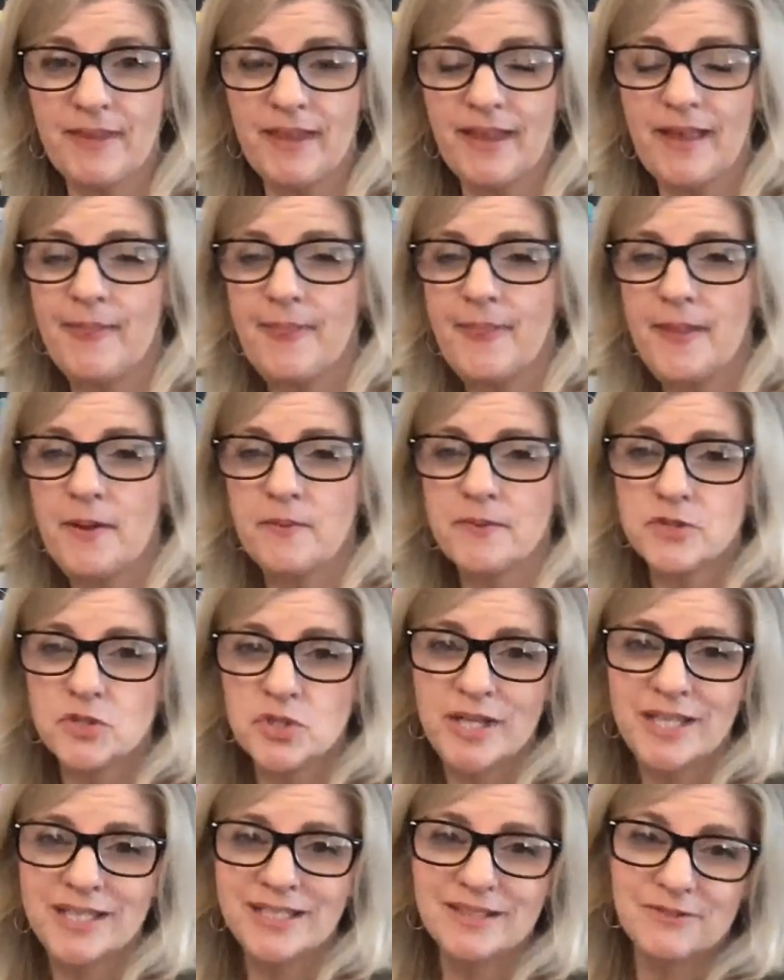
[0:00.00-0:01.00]
And they were
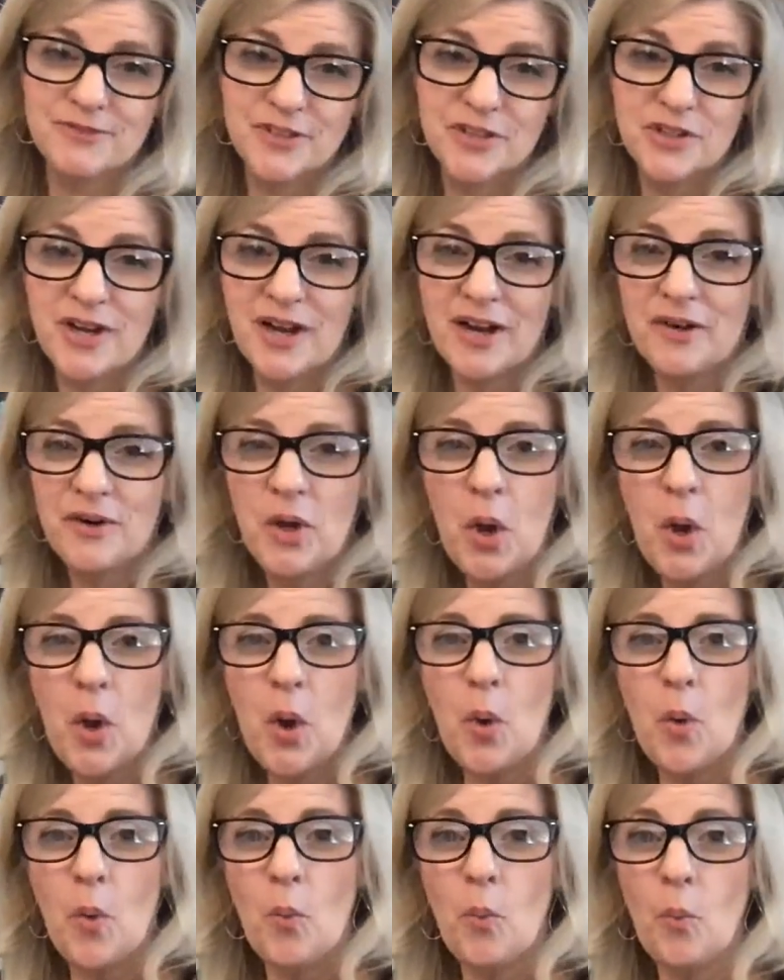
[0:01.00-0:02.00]
trying to figure out
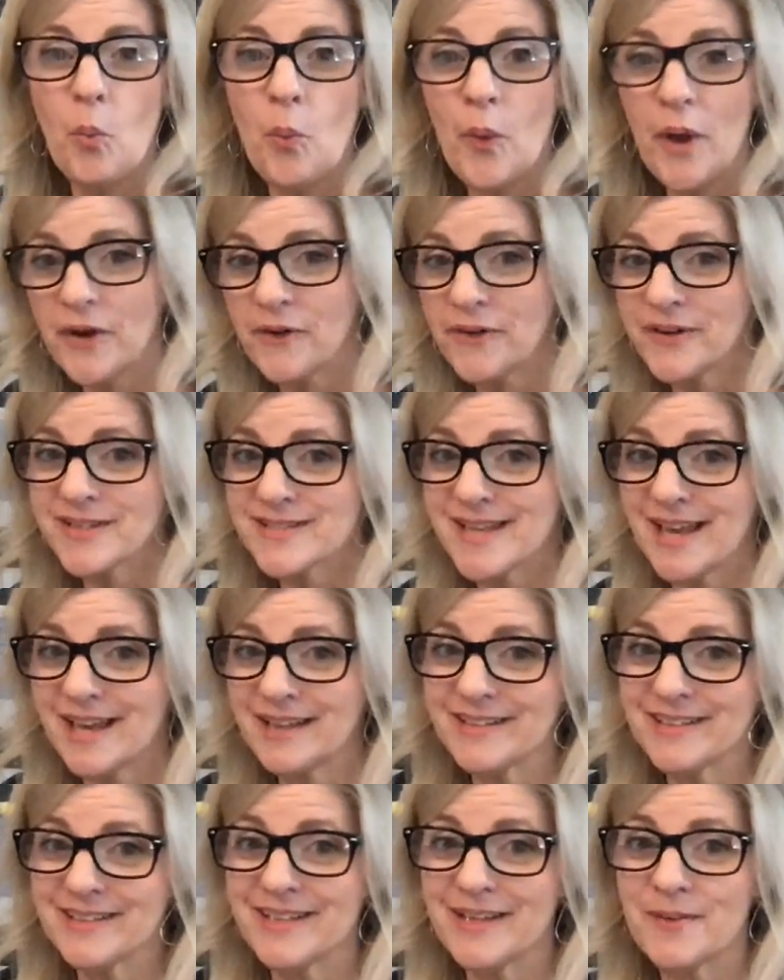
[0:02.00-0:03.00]
where
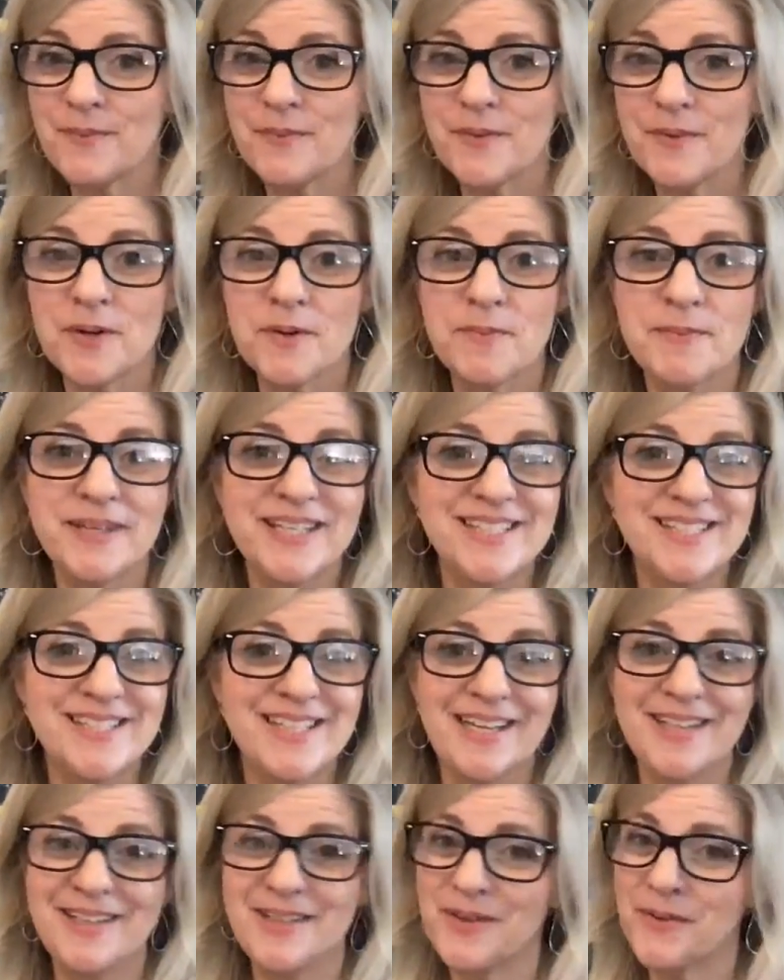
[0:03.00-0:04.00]
exactly they were because
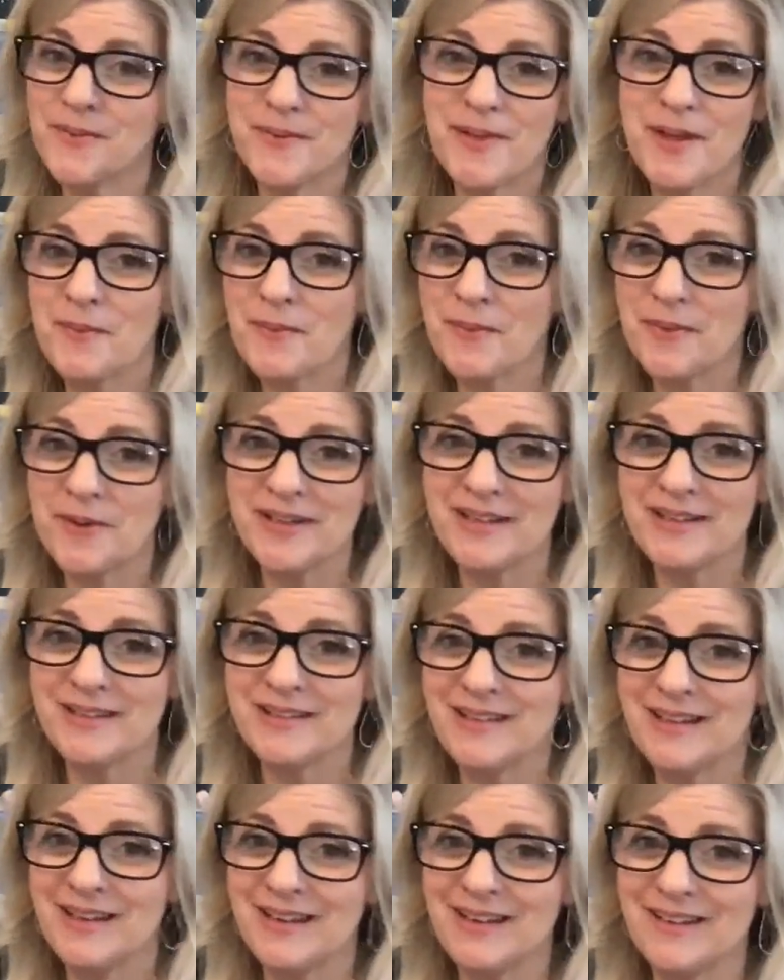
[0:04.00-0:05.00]
they knew they weren't in
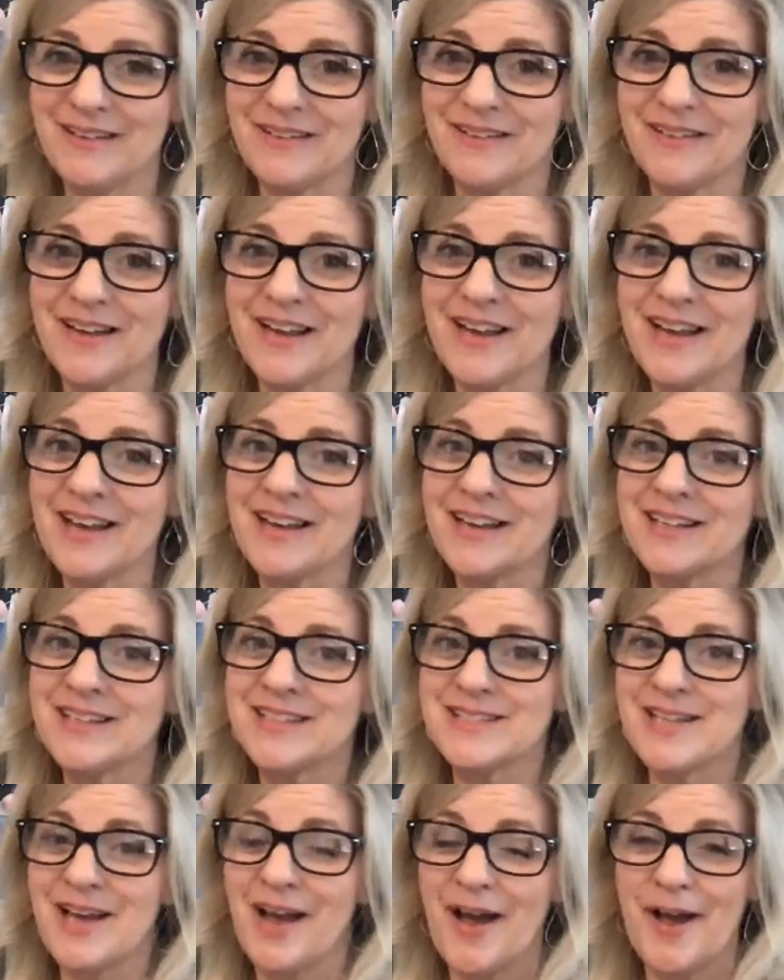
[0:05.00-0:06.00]
their
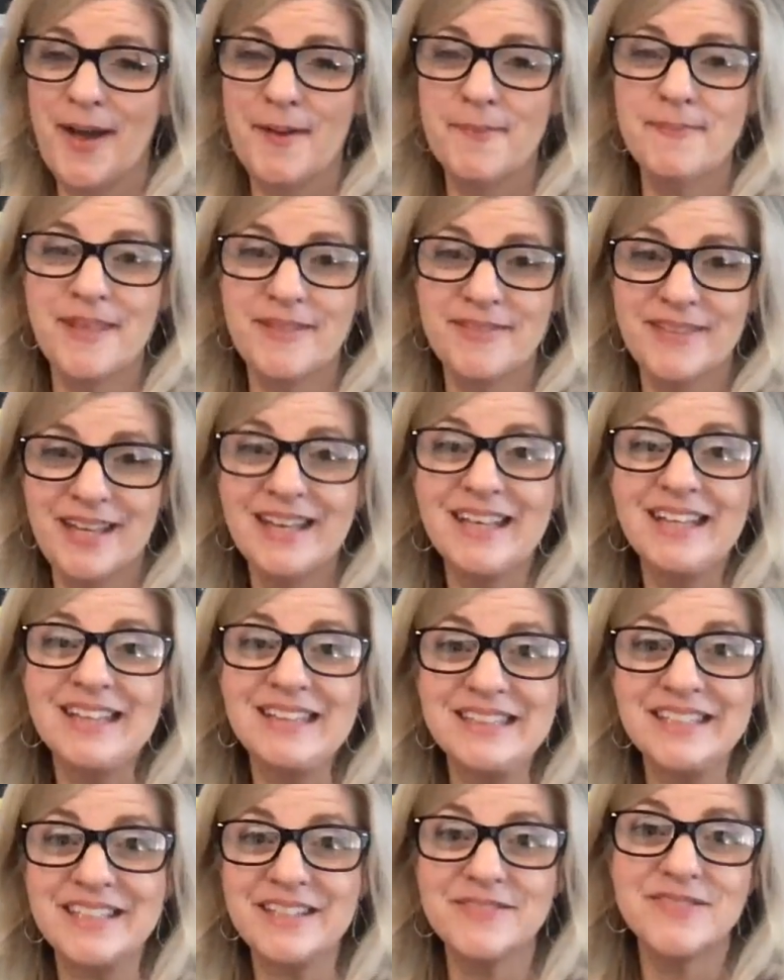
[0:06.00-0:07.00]
time that they had
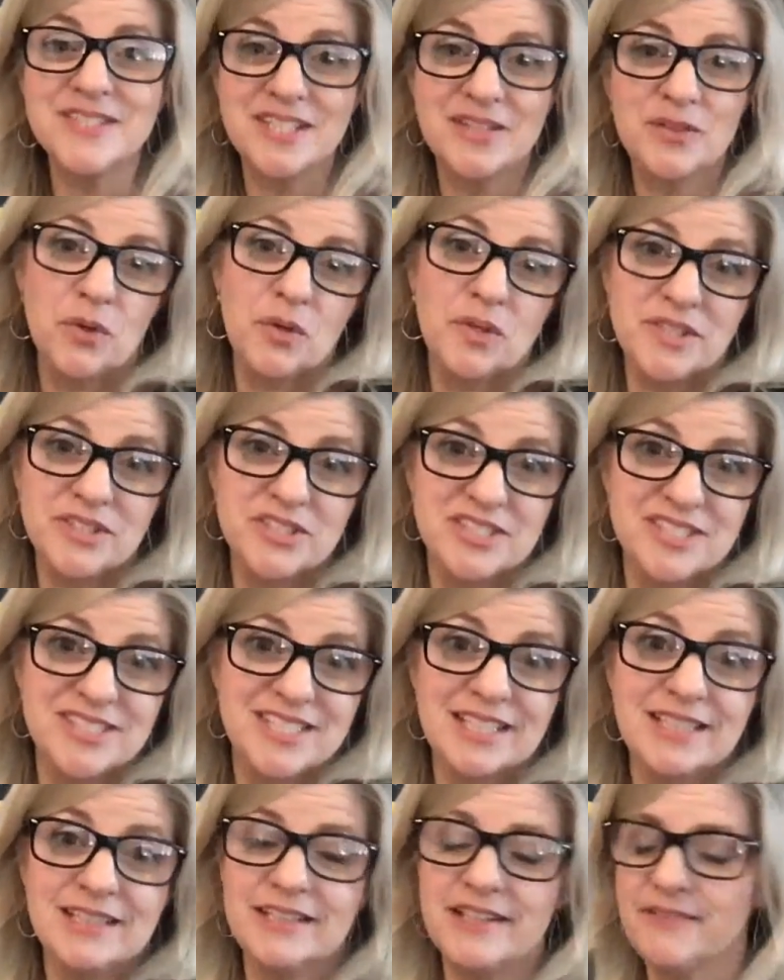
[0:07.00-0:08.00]
lived in or
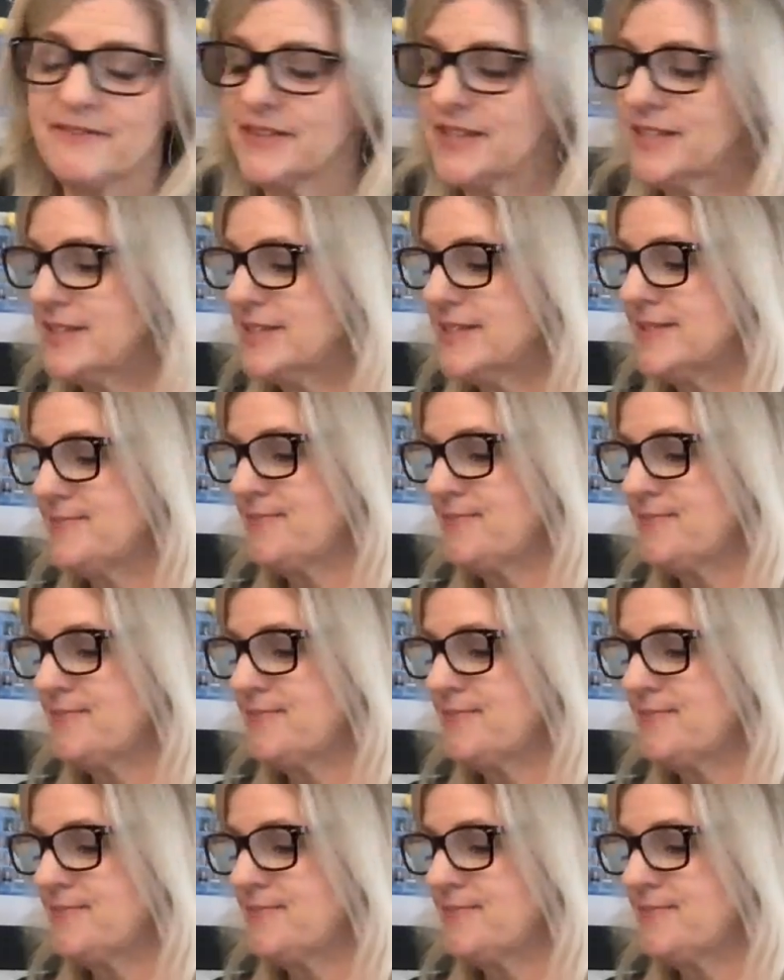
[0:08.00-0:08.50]
do live in,